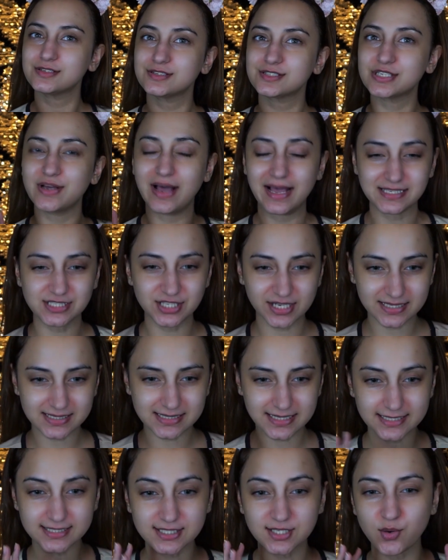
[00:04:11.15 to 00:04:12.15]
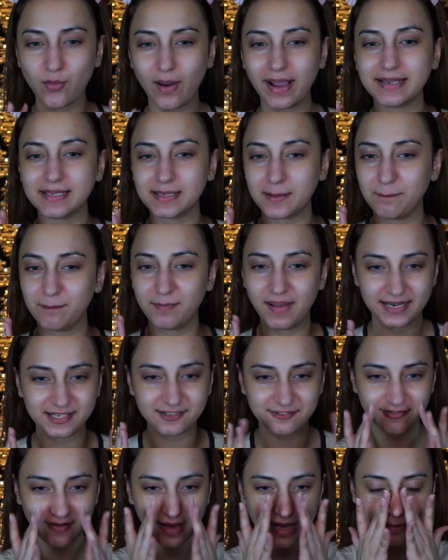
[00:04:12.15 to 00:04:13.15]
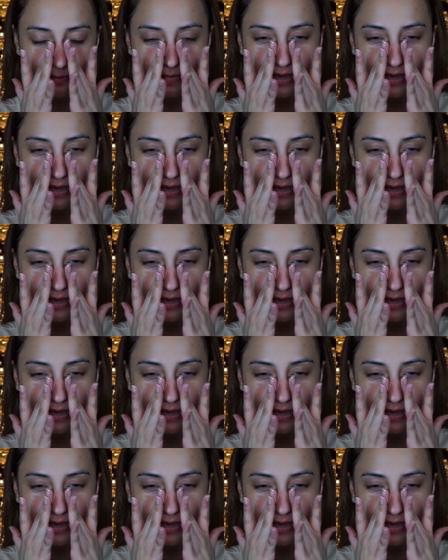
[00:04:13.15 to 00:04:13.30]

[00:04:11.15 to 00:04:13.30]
So as you can see, it's quite mattifying.